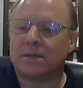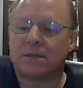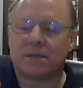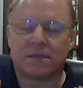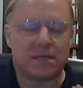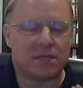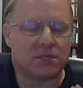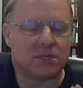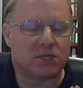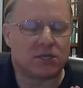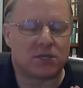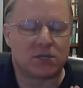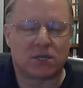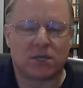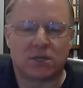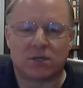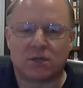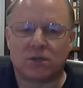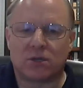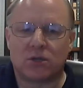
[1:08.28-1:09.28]
He's
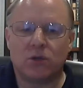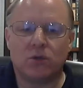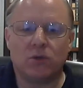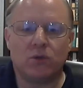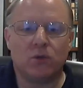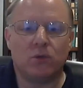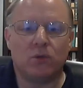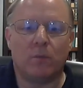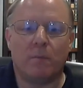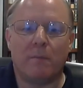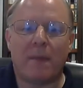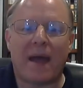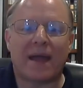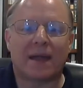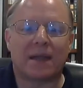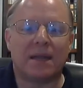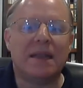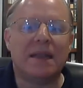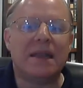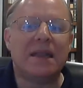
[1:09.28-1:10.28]
too
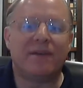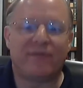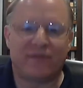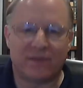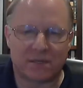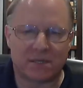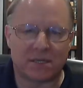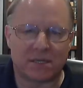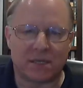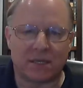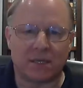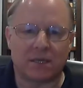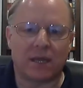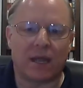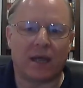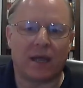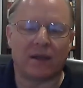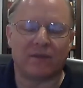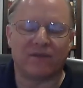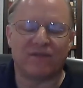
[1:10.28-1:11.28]
magnificent
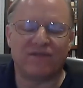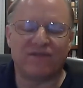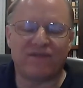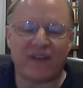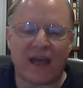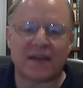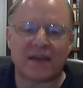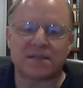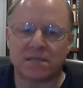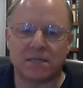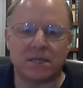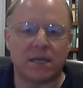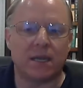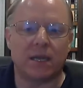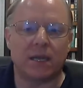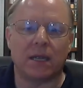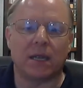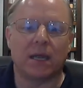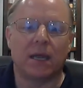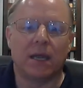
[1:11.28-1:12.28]
and
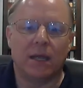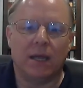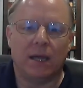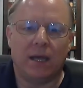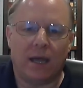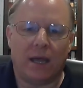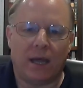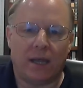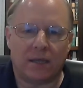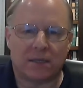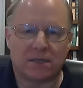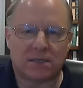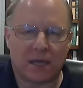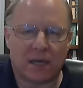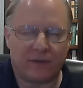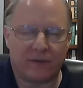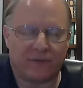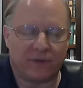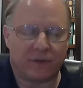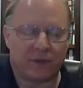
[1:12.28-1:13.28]
fascinating and
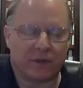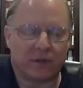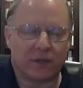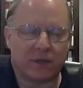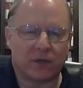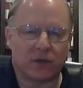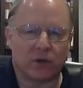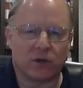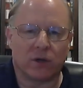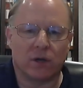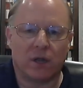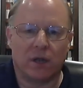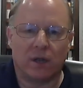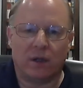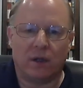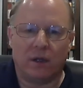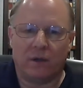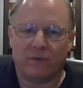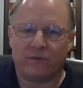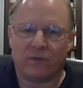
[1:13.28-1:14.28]
insightful a thinker
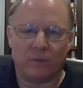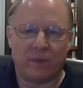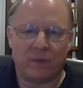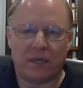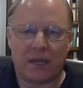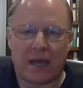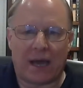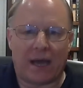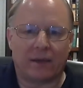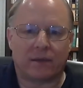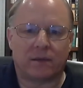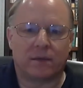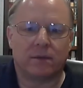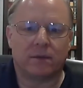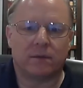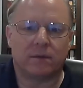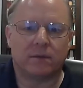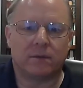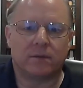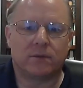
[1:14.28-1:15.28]
for me not
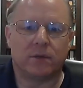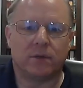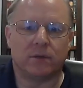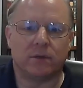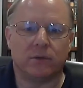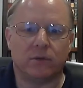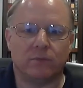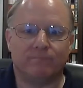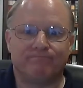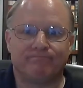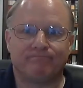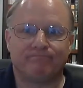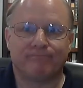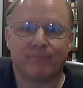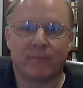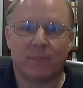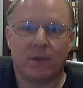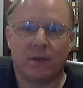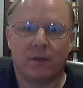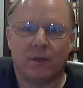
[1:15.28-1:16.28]
to
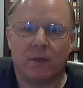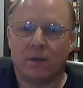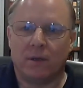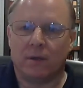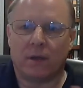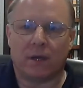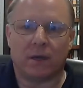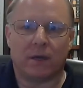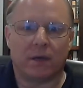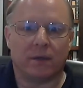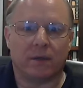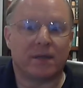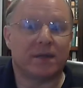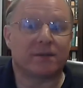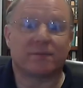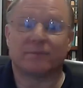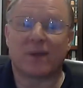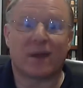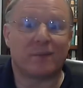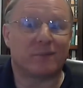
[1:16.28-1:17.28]
take
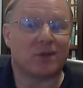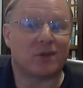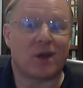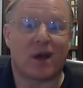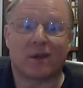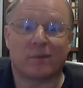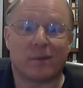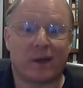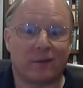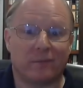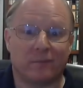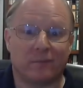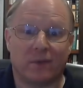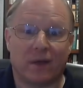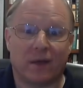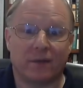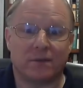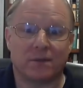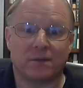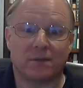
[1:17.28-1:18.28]
some time to talk about him.
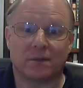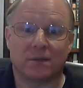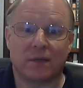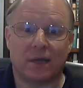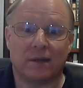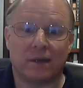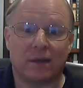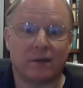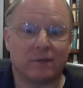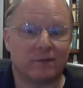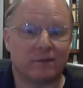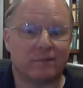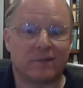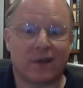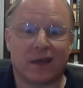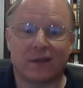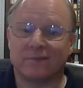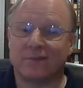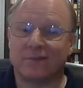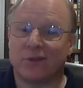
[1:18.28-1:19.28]
I
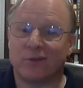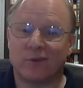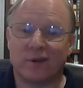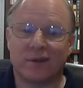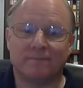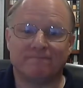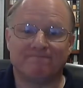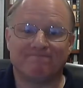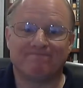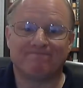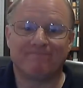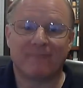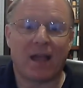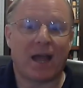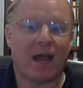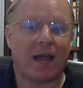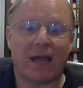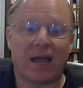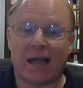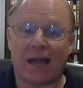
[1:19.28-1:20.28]
thought, you know what,
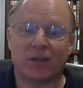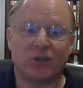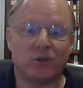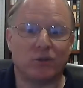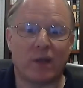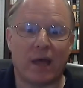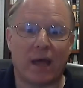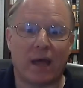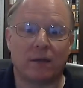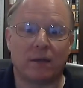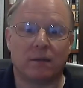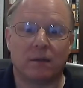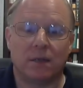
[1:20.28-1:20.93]
I got to do that.